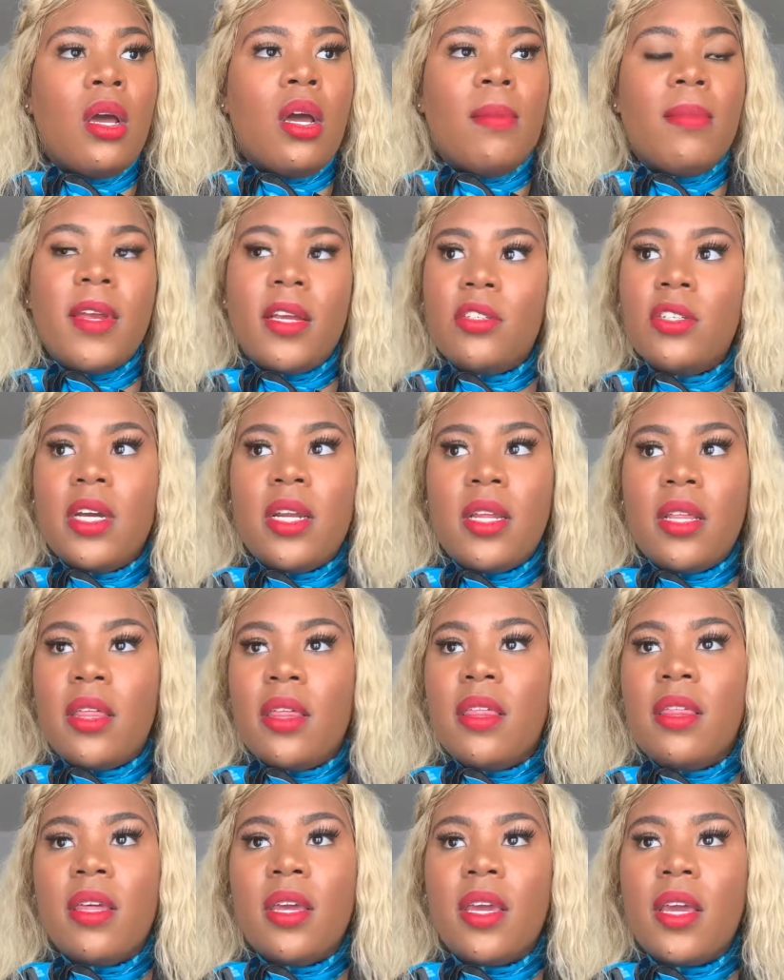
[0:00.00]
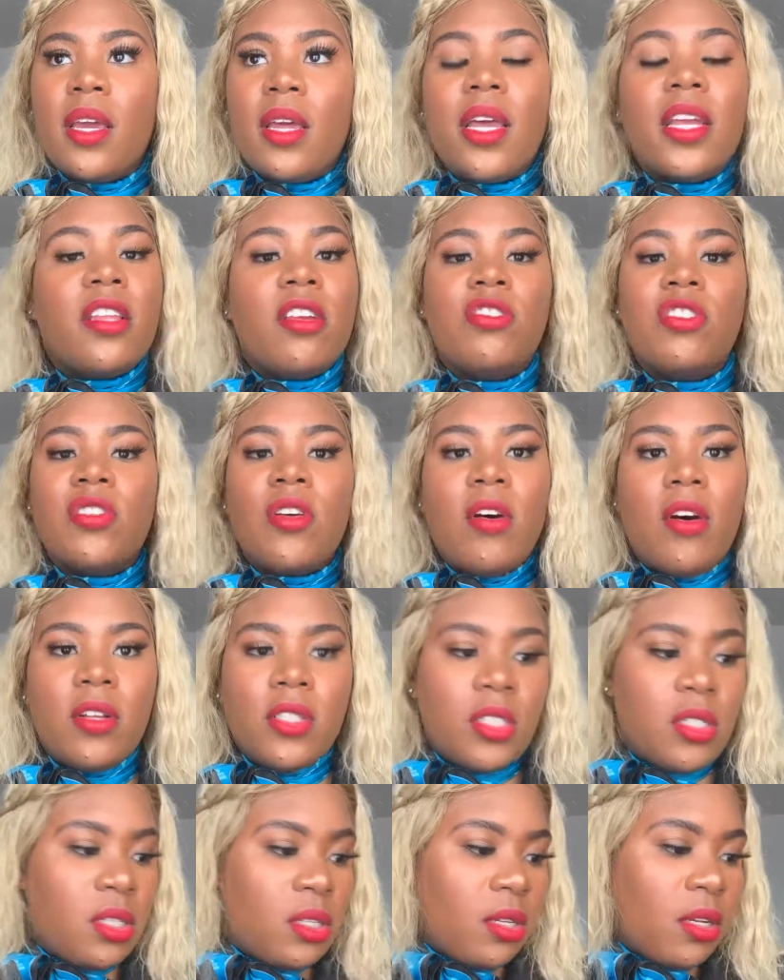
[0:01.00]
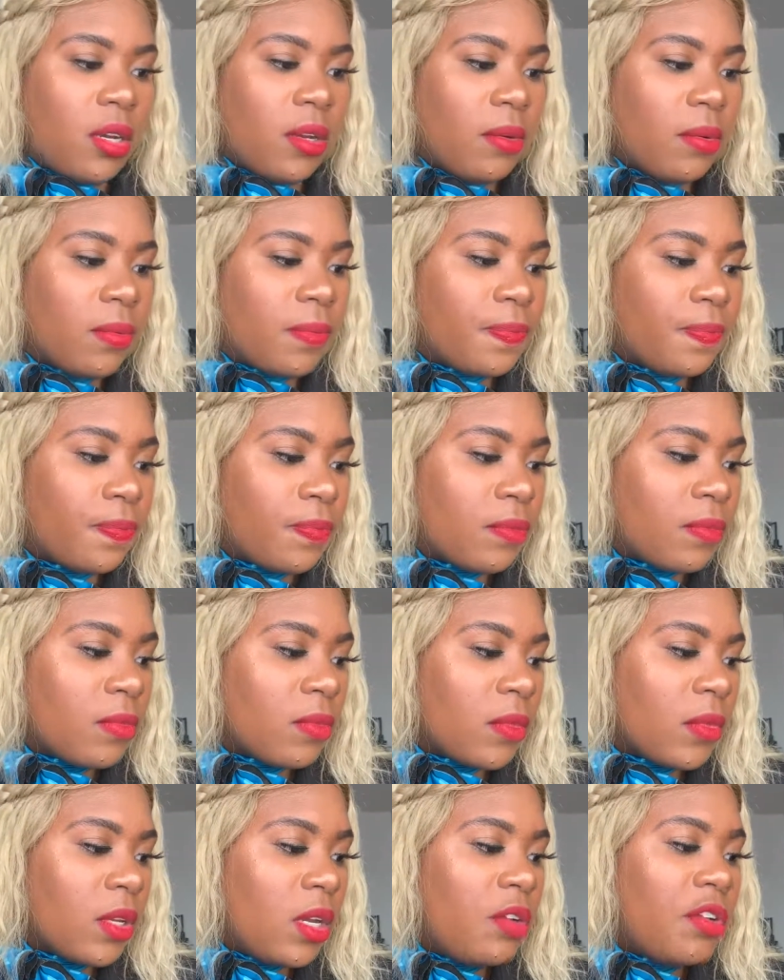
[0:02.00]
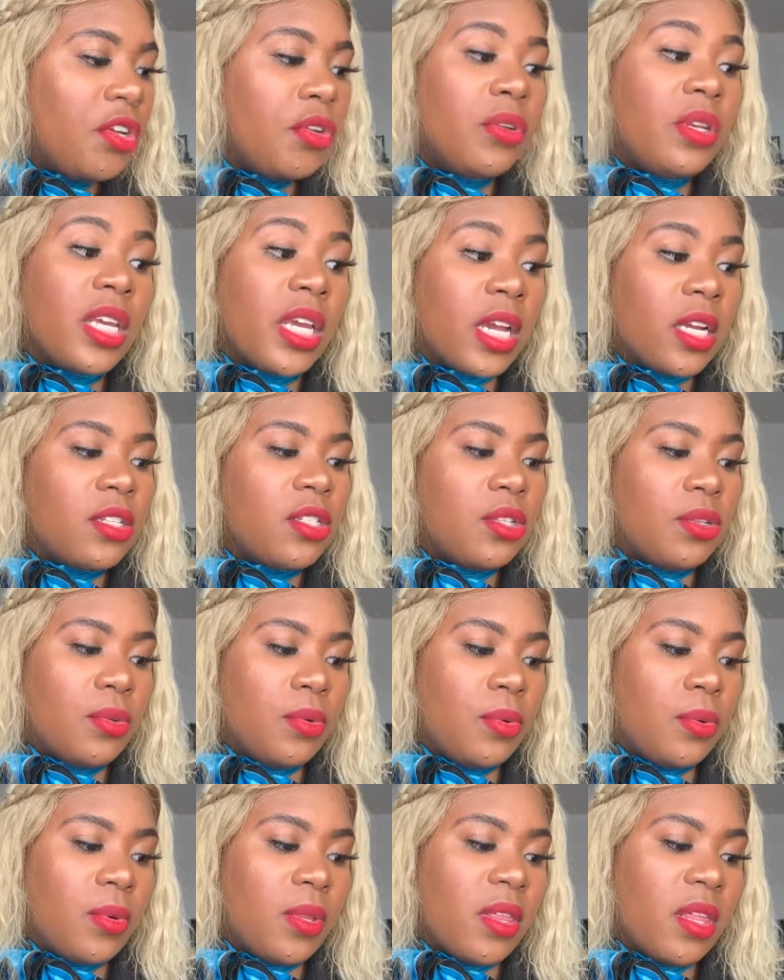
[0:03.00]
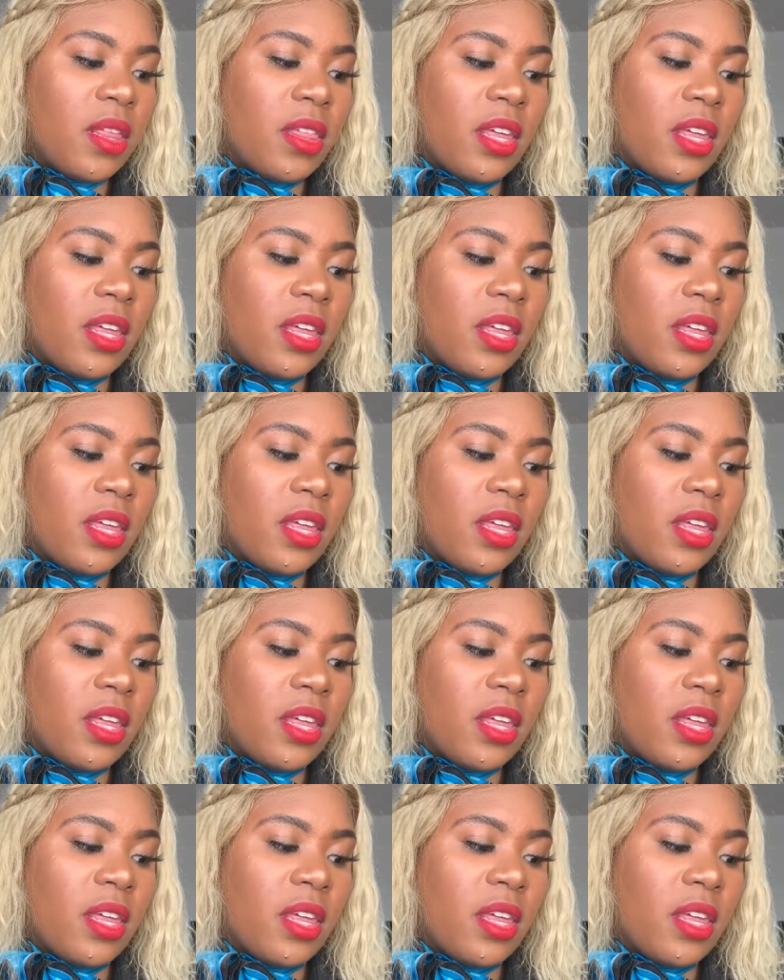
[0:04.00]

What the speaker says: I'm like trying to think. Like they're just all just, you know, unique to the